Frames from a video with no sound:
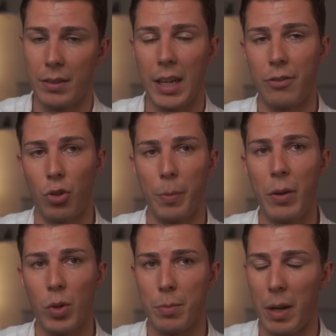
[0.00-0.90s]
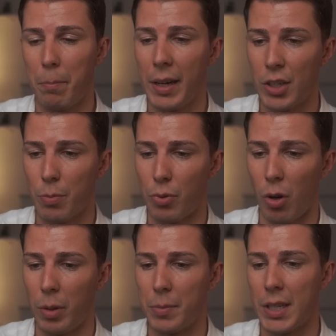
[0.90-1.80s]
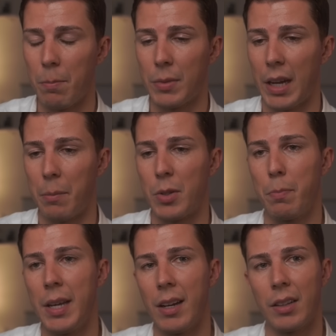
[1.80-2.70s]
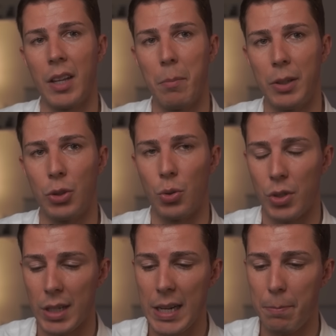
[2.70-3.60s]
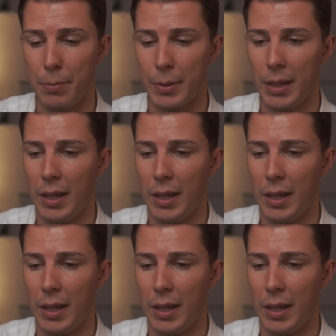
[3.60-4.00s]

That for me was my biggest problem. Sometimes being unable to sleep